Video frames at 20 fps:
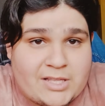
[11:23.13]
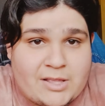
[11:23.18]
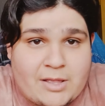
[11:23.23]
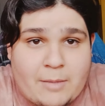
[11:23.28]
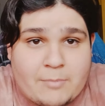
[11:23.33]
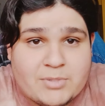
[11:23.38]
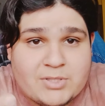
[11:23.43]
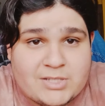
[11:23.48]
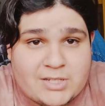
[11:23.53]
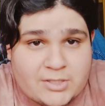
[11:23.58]

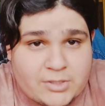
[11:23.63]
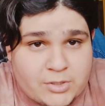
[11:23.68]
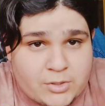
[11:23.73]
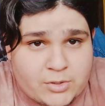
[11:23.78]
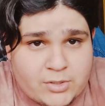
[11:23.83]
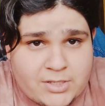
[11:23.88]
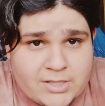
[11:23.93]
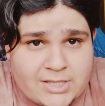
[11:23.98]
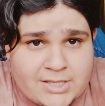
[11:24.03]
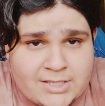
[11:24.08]
I'm still
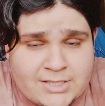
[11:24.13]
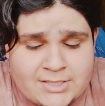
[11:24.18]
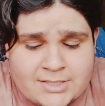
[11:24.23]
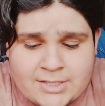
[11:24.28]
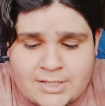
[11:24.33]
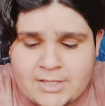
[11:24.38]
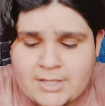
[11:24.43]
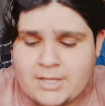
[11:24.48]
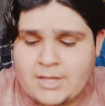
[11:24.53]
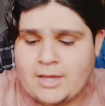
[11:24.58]
new to this.
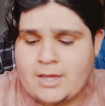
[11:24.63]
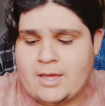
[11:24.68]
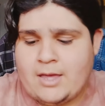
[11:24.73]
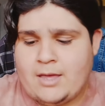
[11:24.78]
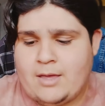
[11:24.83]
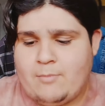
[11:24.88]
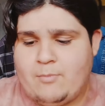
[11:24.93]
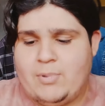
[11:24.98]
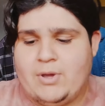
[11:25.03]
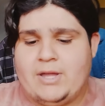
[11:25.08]

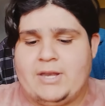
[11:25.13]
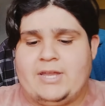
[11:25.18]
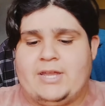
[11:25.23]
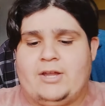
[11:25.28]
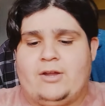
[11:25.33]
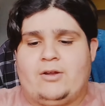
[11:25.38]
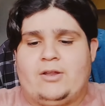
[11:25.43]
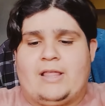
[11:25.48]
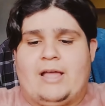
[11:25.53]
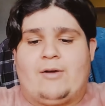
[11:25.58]
But
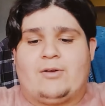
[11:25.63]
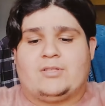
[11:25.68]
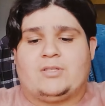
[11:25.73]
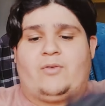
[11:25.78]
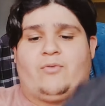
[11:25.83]
here, that was